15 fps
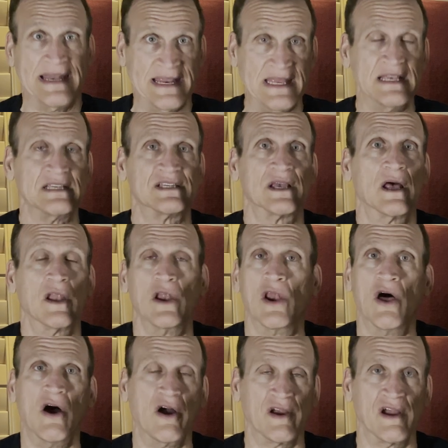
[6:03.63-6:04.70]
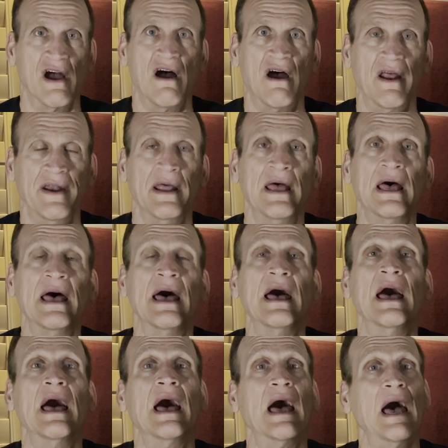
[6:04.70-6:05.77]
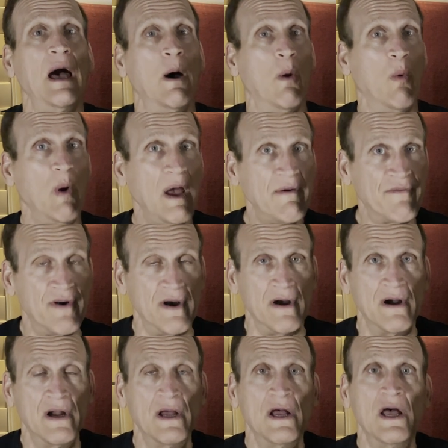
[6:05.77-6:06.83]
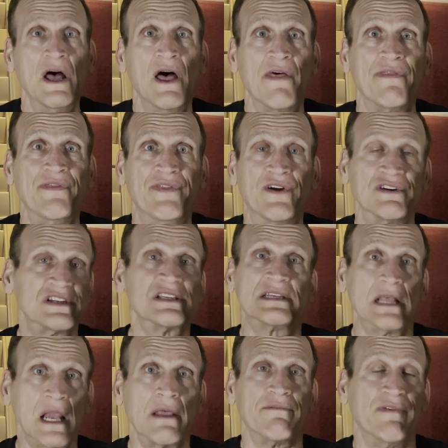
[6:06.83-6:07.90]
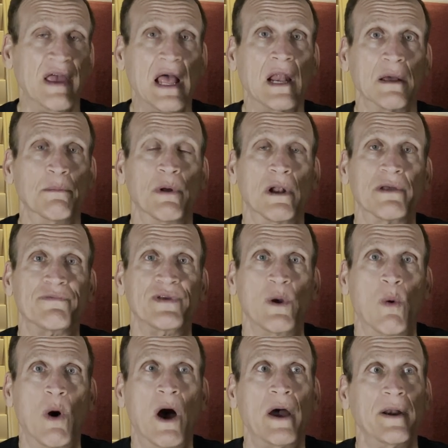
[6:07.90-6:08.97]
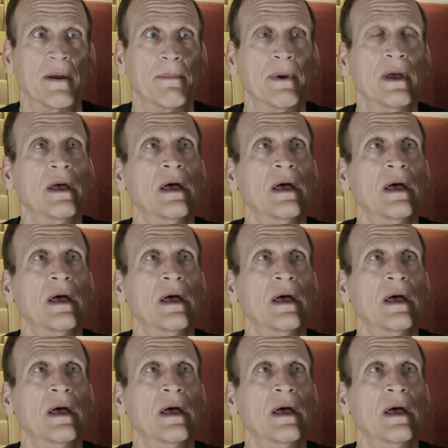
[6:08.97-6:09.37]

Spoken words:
is long gone. However, they're still available if you want them.